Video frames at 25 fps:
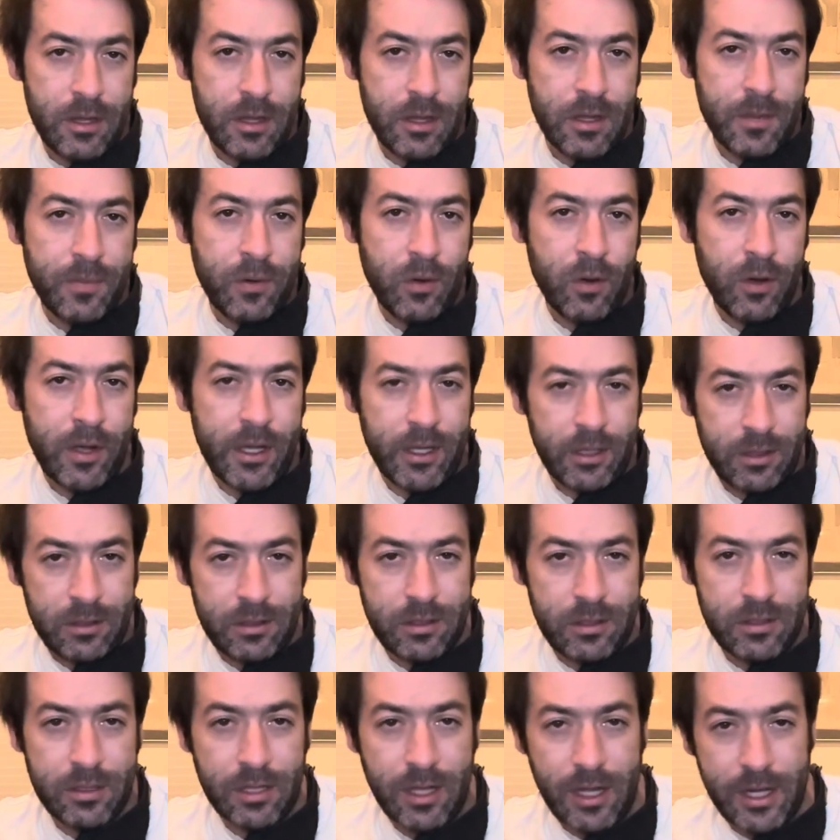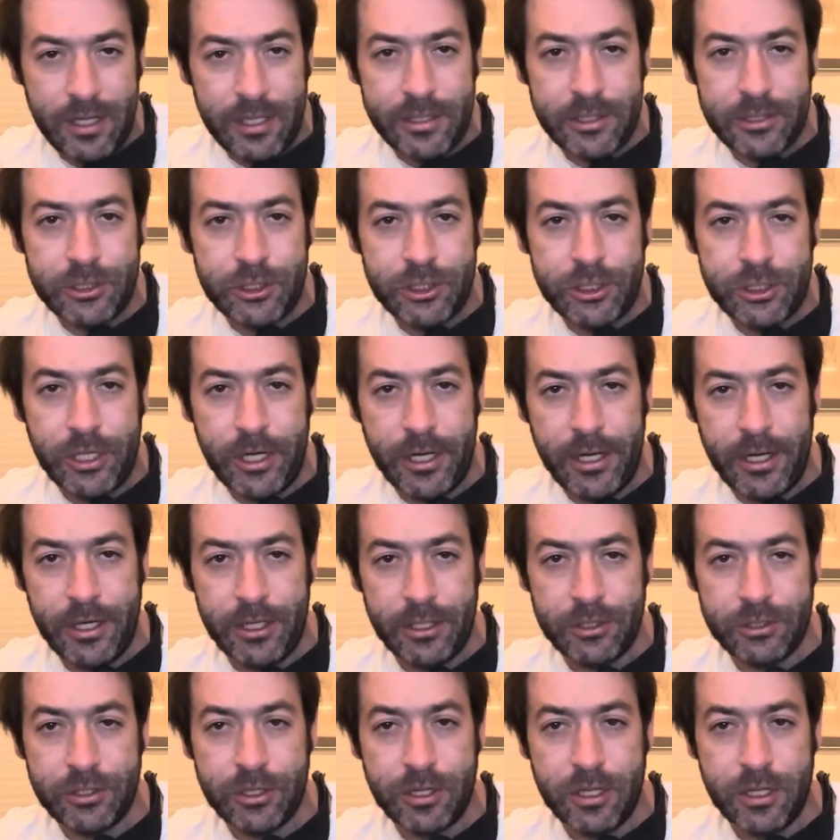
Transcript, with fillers: the point I'd change